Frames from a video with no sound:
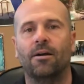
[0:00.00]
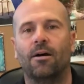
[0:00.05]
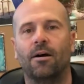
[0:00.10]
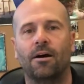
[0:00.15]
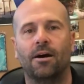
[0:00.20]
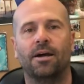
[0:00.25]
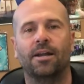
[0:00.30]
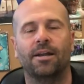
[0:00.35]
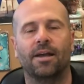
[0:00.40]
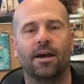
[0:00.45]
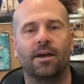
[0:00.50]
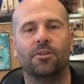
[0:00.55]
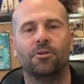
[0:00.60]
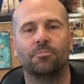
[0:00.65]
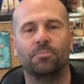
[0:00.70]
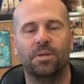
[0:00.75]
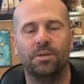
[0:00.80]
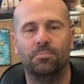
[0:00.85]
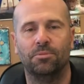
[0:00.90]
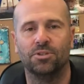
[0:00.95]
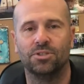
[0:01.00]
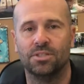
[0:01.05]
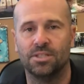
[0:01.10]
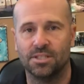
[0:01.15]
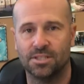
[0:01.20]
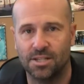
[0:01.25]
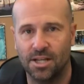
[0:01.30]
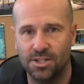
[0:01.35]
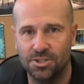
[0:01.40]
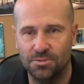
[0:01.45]
on other people's
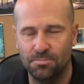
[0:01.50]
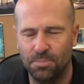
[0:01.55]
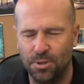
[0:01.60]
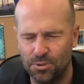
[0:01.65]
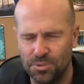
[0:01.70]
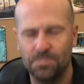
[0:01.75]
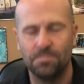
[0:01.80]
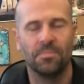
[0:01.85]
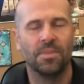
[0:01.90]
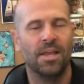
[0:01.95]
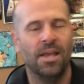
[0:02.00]
discussion posts,